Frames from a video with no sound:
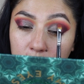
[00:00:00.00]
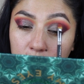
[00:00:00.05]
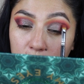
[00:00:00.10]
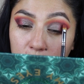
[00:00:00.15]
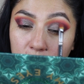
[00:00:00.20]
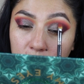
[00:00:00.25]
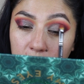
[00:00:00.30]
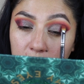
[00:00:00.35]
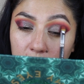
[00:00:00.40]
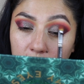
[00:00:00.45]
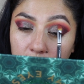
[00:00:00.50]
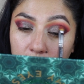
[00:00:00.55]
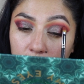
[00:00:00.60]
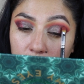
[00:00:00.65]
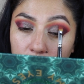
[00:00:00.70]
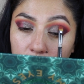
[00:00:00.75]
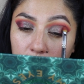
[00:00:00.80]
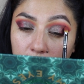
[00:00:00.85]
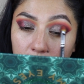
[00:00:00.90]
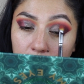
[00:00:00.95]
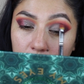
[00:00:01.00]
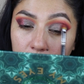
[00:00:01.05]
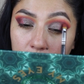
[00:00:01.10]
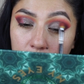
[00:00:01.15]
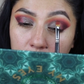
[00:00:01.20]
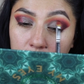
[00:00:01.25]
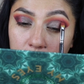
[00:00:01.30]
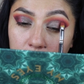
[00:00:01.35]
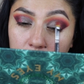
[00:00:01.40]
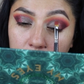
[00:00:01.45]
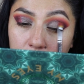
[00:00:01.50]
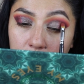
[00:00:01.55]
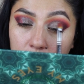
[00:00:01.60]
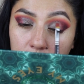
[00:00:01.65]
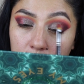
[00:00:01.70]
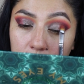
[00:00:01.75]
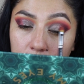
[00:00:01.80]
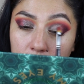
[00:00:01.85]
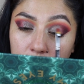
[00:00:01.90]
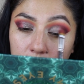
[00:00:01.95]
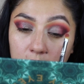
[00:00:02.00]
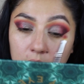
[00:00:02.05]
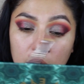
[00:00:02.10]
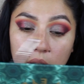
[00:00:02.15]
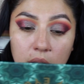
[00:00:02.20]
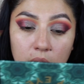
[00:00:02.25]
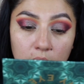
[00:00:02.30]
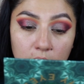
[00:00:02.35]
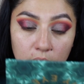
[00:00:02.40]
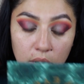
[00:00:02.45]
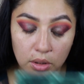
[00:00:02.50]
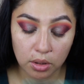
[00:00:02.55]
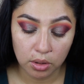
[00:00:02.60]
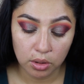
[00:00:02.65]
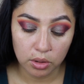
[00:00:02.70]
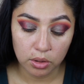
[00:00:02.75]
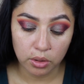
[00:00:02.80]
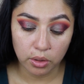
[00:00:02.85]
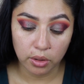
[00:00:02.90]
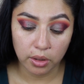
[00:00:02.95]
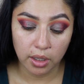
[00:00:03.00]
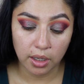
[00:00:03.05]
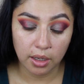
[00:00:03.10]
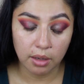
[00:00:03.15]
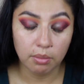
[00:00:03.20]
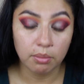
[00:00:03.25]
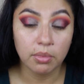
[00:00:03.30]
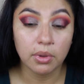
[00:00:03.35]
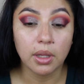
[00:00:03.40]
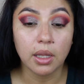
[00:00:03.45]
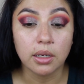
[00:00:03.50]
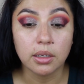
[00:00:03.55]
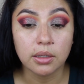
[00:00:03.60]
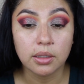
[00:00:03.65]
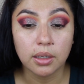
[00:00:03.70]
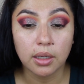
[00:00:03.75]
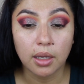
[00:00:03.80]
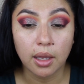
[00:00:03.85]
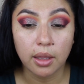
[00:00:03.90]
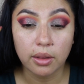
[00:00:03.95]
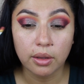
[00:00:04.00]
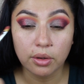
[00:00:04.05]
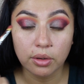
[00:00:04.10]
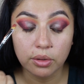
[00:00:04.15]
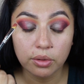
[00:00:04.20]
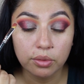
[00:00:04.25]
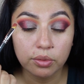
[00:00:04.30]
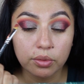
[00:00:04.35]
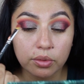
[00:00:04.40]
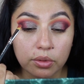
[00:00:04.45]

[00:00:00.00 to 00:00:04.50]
moving it around so they can blend together.